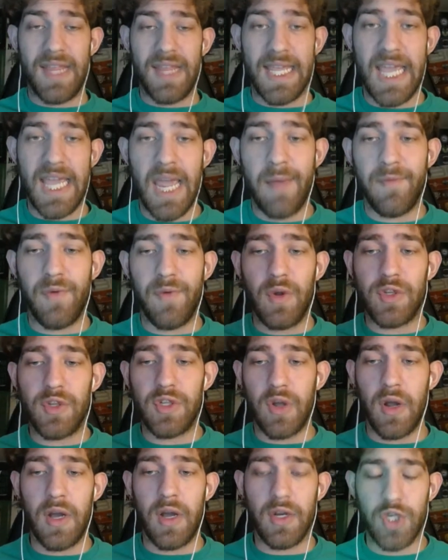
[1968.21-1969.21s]
The game versus
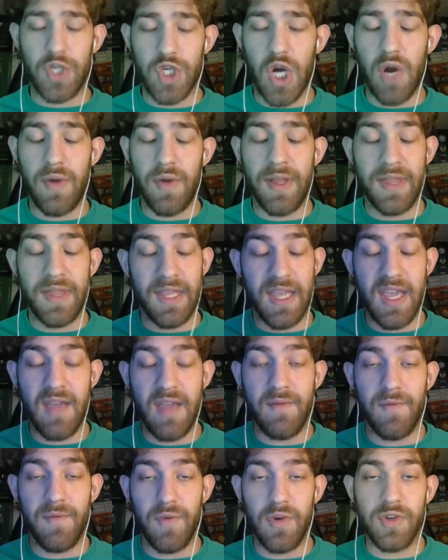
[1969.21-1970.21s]
uh, Charlotte, the
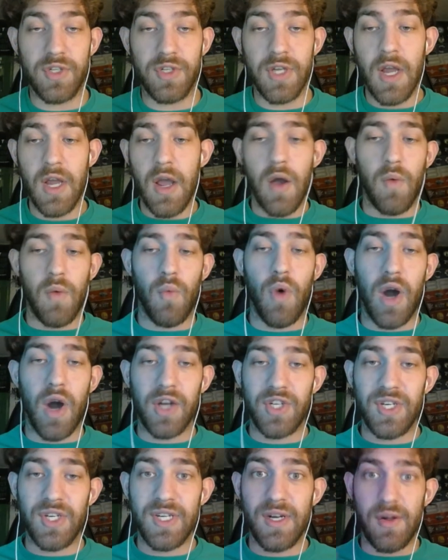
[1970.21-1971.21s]
game versus
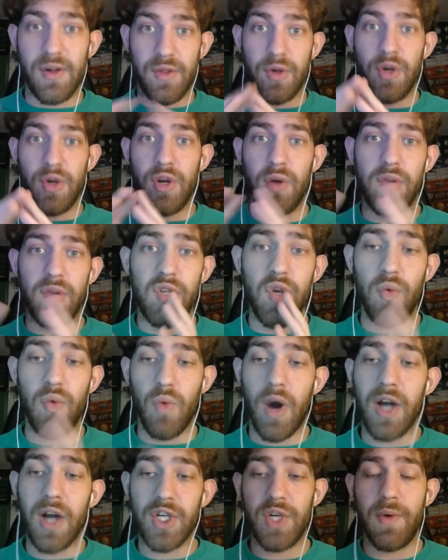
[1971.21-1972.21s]
Washington are the you know two
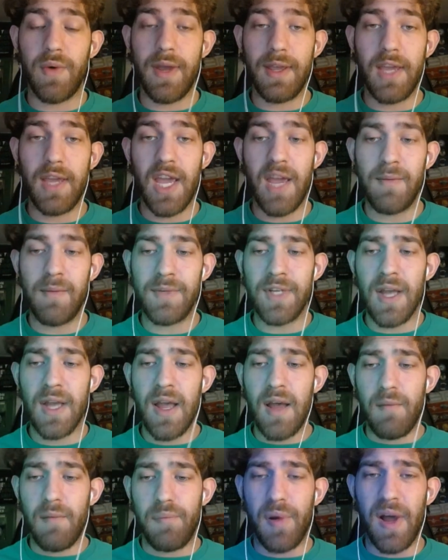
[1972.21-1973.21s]
washaway games.
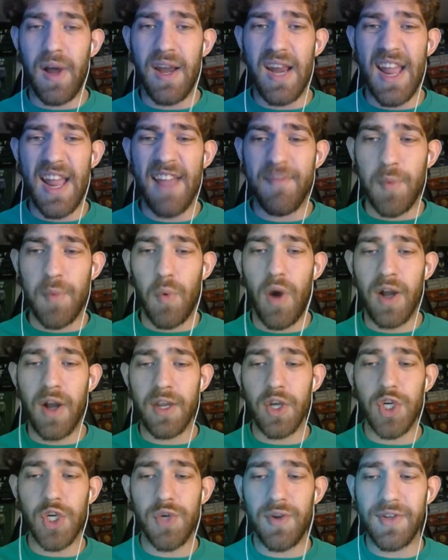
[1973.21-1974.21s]
But if
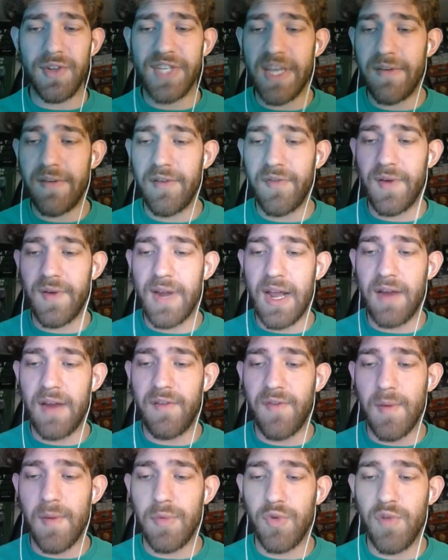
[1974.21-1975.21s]
Milwaukee's shooting seven for nine
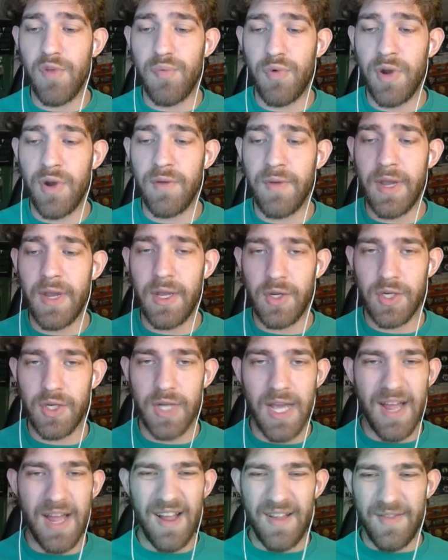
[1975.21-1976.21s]
from three point range,
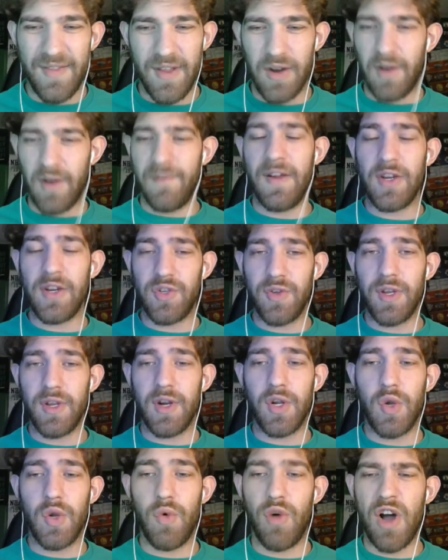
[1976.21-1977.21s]
they're eventually going
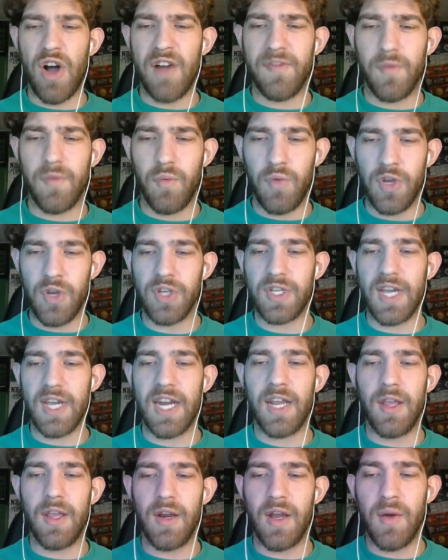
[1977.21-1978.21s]
to cool off. We just got
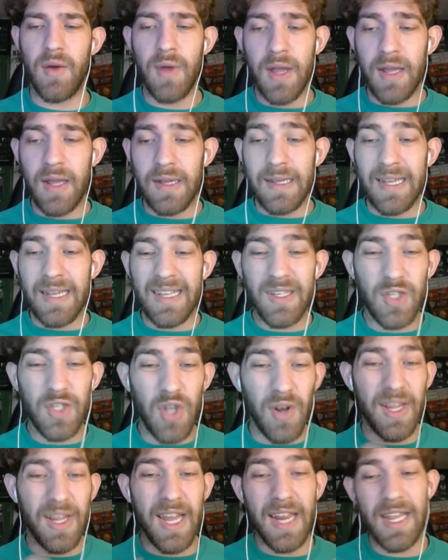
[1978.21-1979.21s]
to, you know,
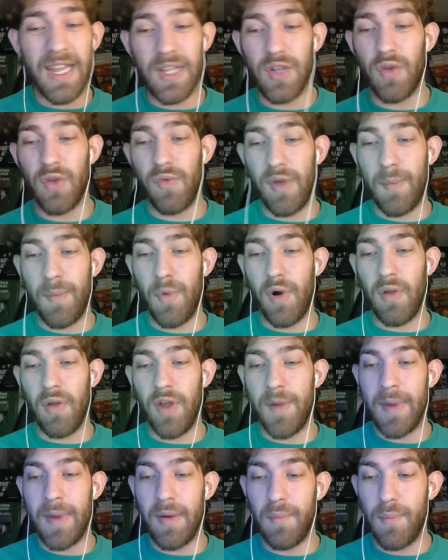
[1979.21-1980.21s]
start getting into a little more, a
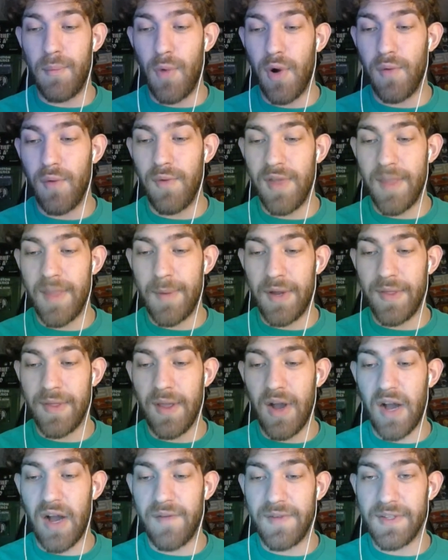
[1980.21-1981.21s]
little more rhythm on the
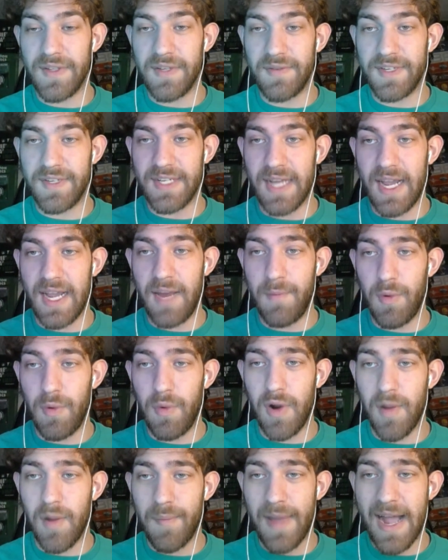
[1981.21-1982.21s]
offensive side. But
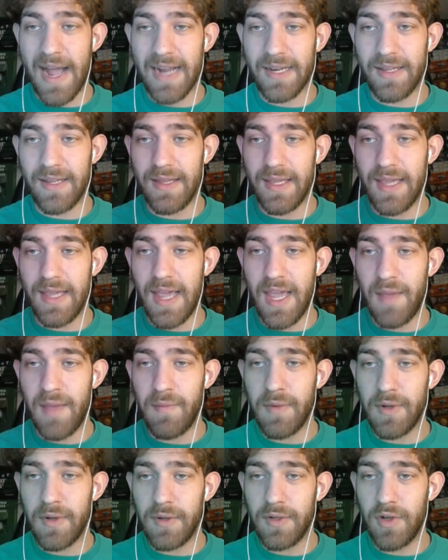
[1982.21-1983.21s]
we're back to the
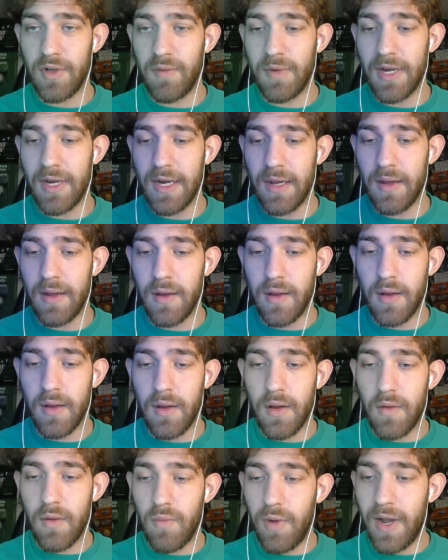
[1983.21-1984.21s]
game, so I'm gonna.
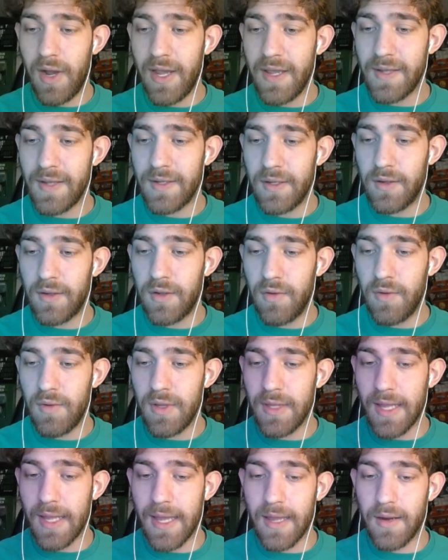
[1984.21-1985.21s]
Why is it
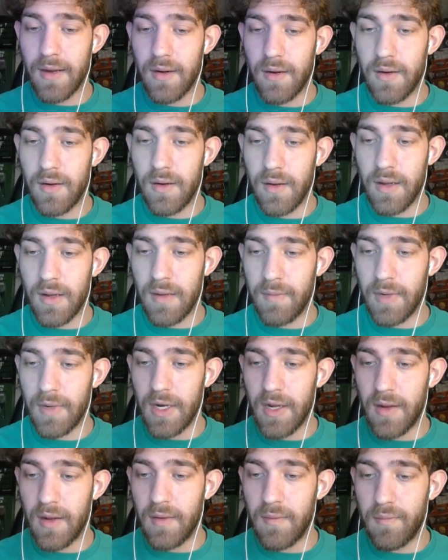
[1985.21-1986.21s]
doing that? I'm
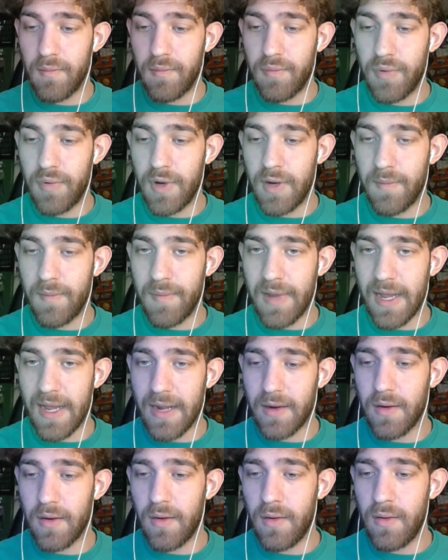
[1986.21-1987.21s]
gonna put it
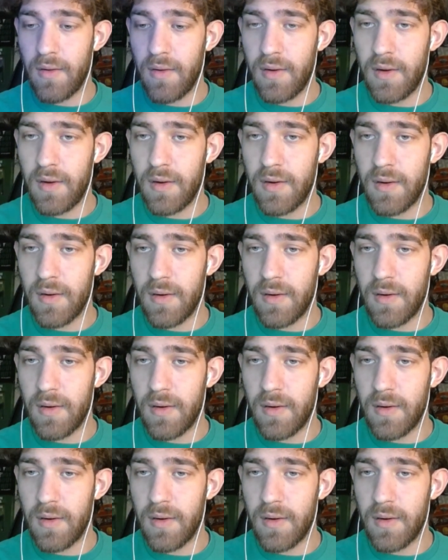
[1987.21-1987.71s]
back on.